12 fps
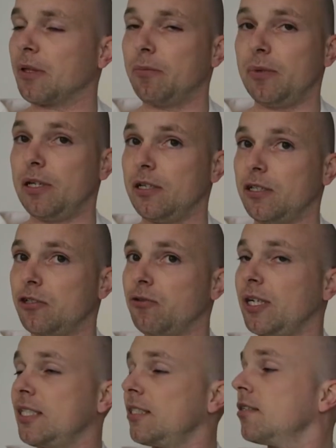being
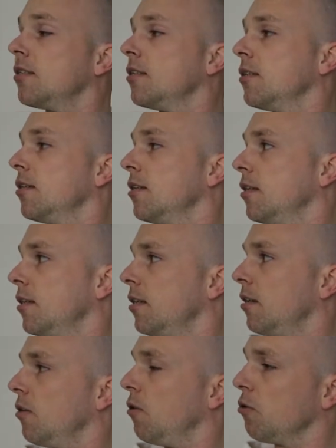stretched.
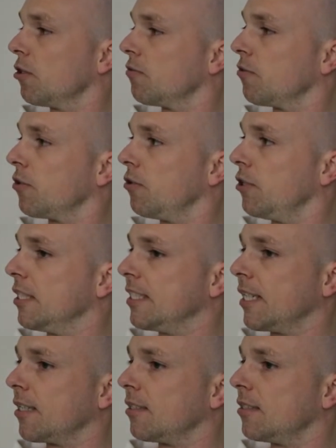Hold it for 30
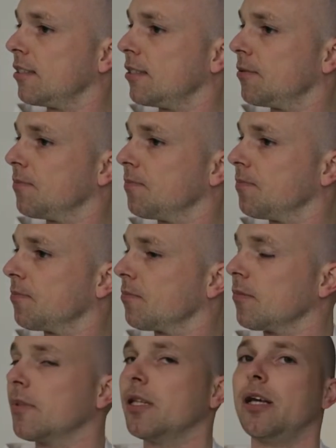seconds
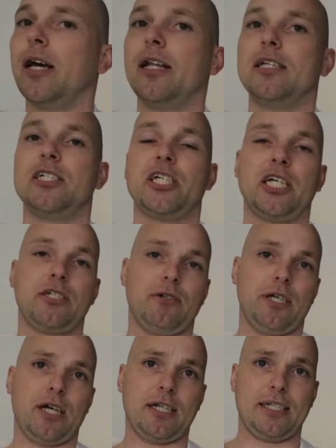and change to
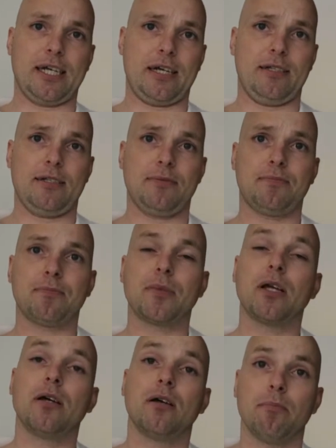the other side.
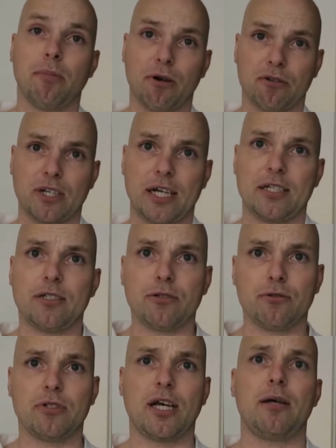Both sides
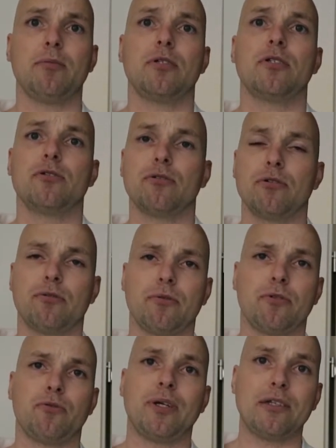2 times,
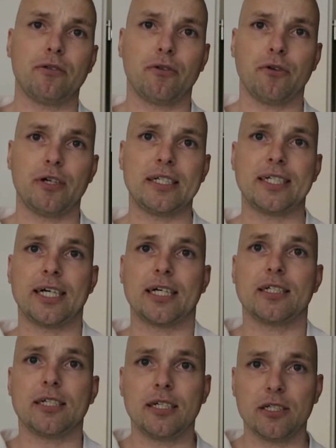20 to 30
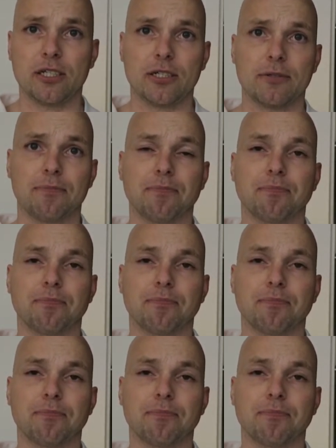seconds each.